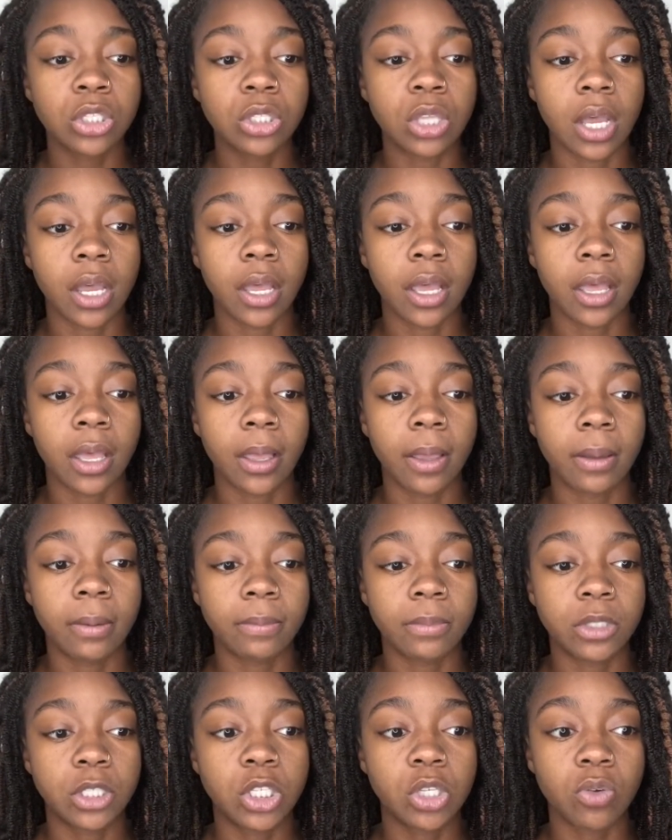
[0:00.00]

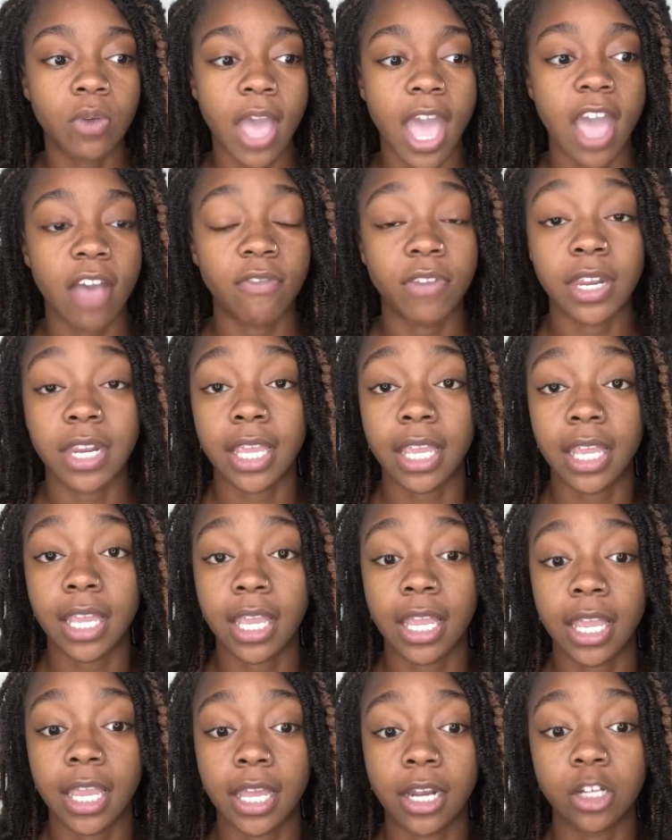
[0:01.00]
to having
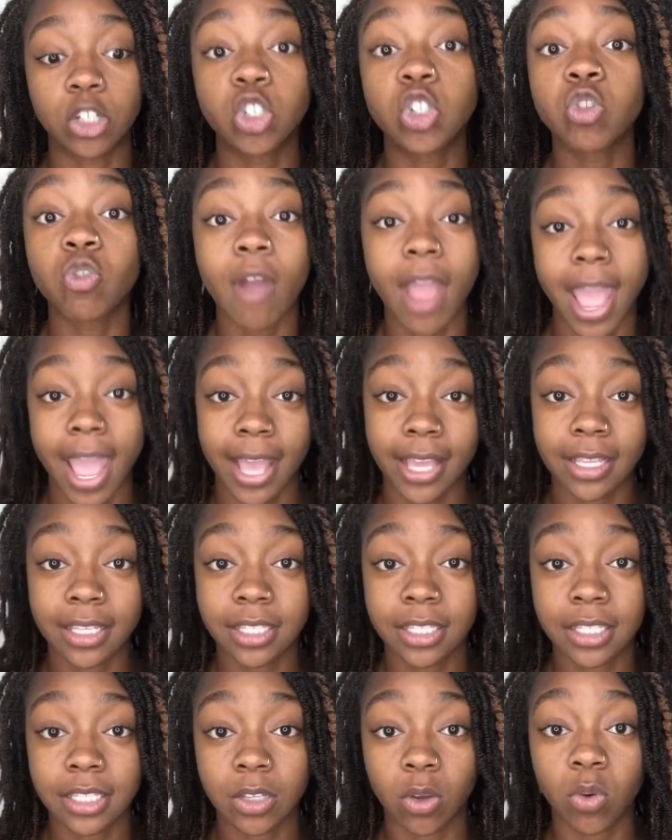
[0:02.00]
in tracks